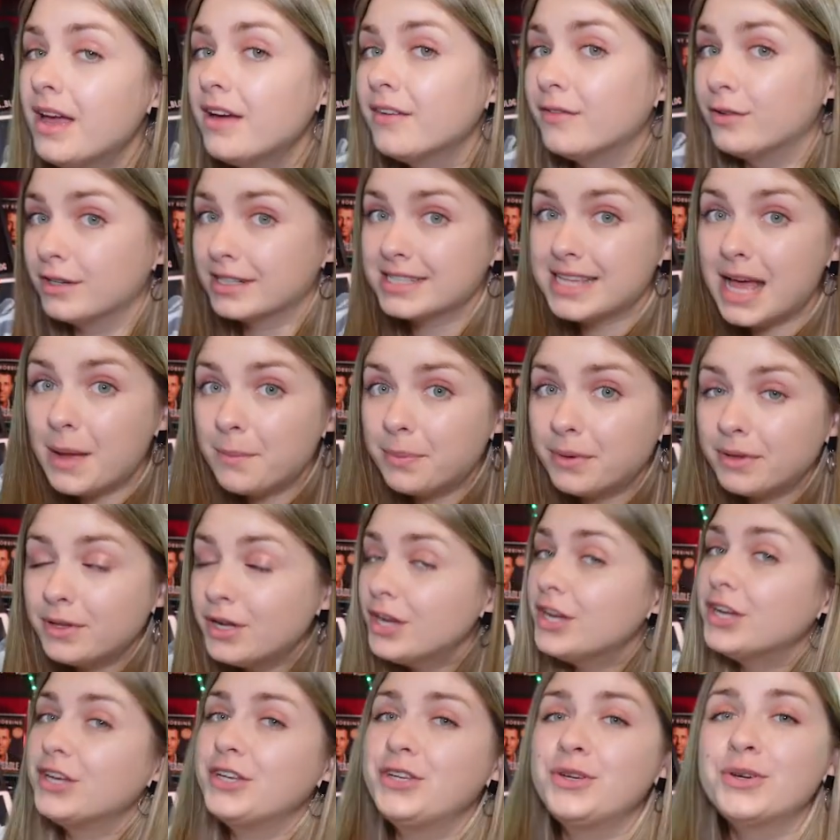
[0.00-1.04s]
For example,
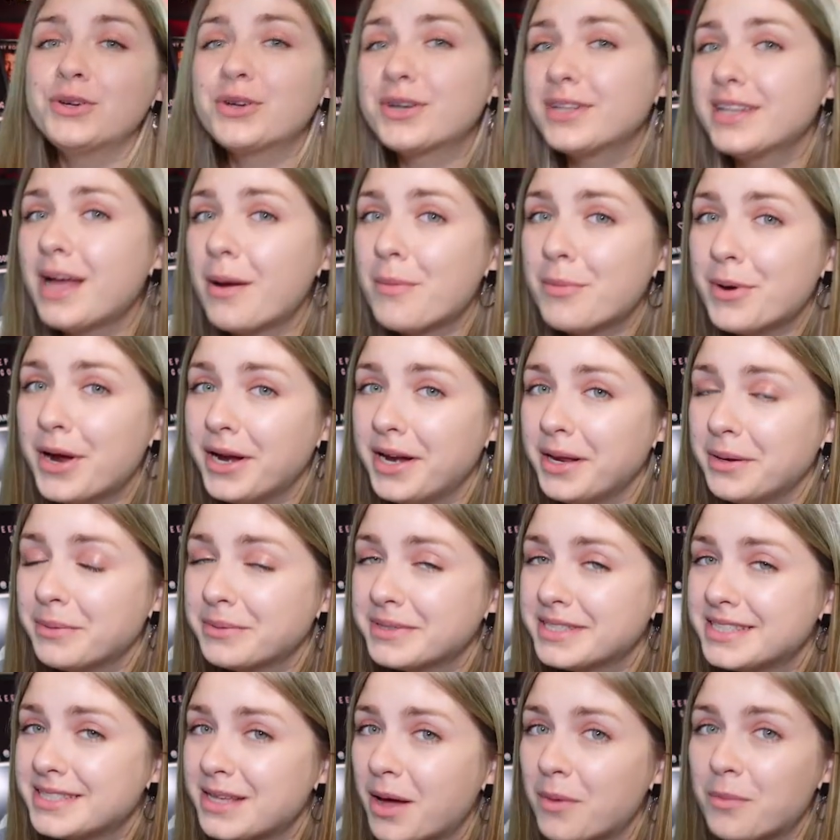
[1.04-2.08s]
you're collaborating
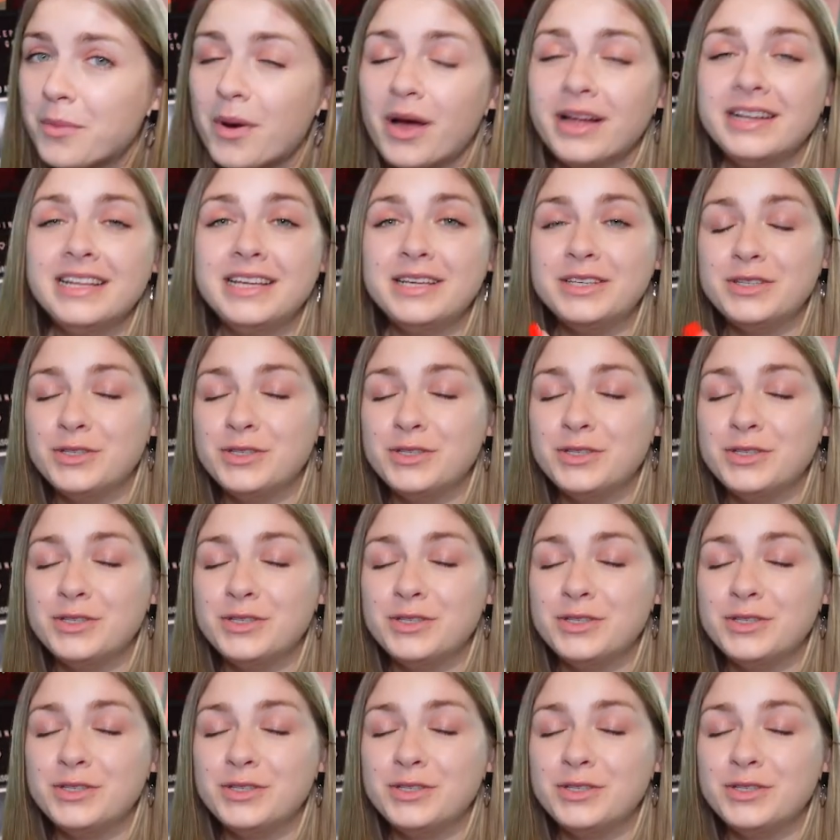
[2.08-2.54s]
with someone,